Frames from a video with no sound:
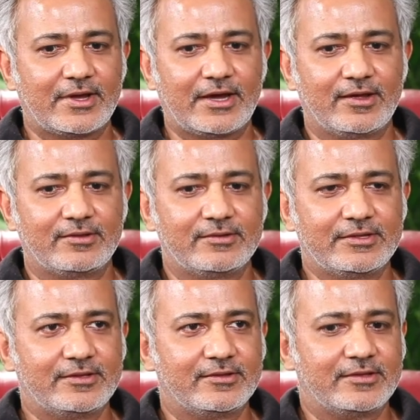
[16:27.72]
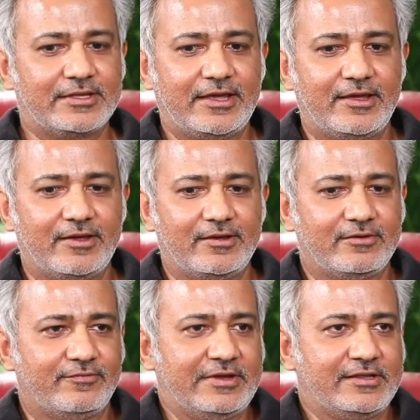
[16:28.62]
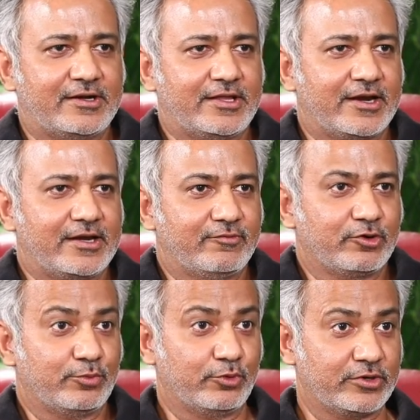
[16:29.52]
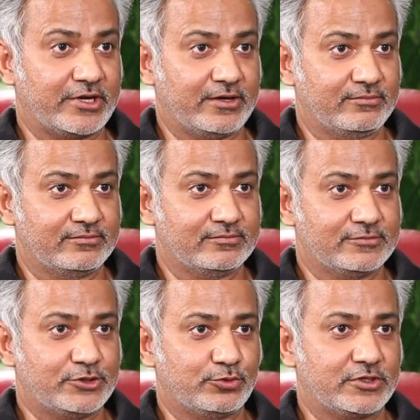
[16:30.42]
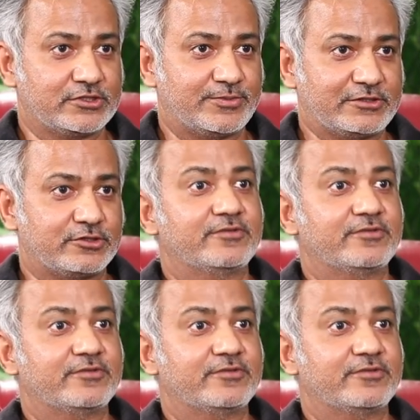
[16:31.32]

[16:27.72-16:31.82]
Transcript: and they feel that they can devote more time towards pets.